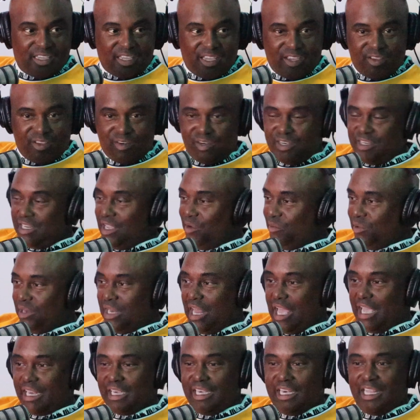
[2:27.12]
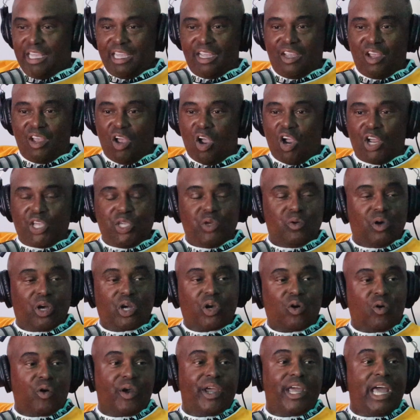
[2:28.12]
And they were like, nigga, are you a
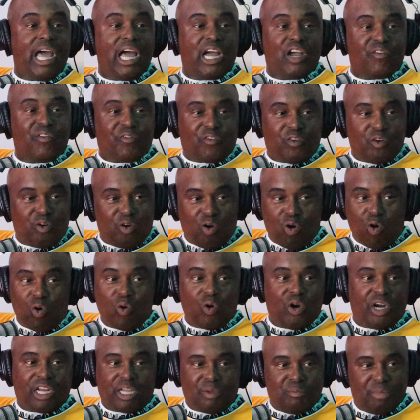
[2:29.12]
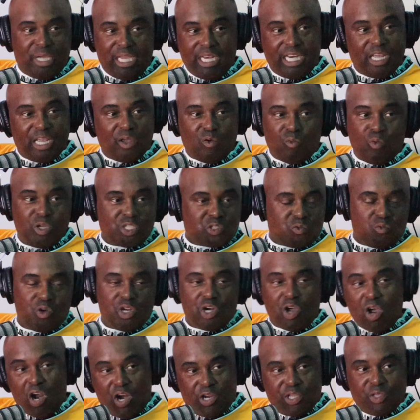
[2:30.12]
choreographer or a comedian? Which one
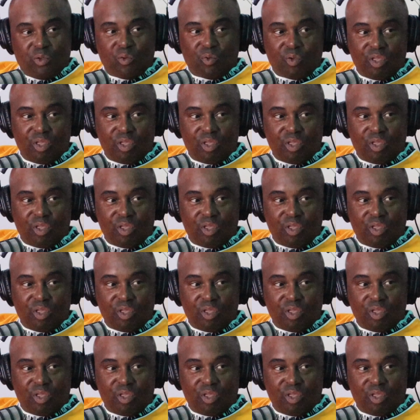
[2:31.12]
are you?